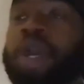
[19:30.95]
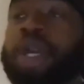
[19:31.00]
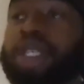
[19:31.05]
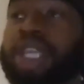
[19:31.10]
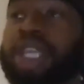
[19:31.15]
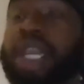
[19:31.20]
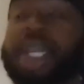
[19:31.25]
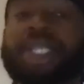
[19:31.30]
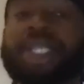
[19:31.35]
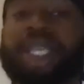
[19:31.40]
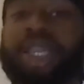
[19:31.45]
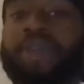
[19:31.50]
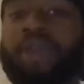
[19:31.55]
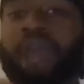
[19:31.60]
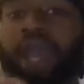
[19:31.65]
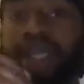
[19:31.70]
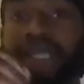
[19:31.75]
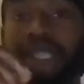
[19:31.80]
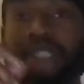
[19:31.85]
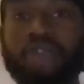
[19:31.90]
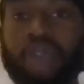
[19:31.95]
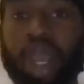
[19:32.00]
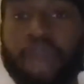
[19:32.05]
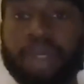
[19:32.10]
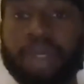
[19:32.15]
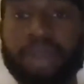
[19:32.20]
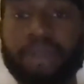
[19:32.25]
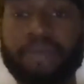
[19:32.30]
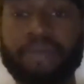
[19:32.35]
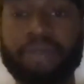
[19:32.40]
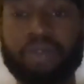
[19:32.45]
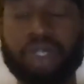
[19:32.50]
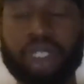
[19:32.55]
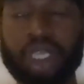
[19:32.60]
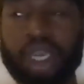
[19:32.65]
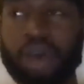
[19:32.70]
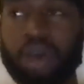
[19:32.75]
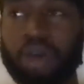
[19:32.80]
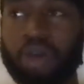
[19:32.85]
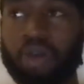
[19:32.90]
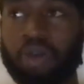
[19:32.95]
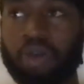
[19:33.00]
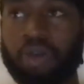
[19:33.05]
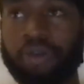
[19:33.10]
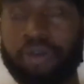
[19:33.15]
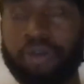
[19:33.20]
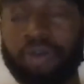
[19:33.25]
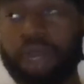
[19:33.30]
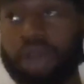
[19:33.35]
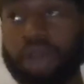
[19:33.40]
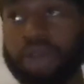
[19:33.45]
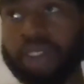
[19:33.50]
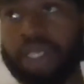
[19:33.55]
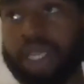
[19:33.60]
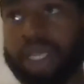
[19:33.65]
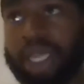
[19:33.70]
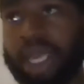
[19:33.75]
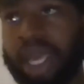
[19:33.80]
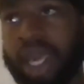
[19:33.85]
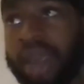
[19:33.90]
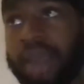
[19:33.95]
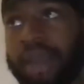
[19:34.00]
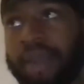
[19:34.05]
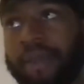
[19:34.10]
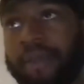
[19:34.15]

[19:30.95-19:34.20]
Jay-Z writes his raps in falsetto. Pharrell said that.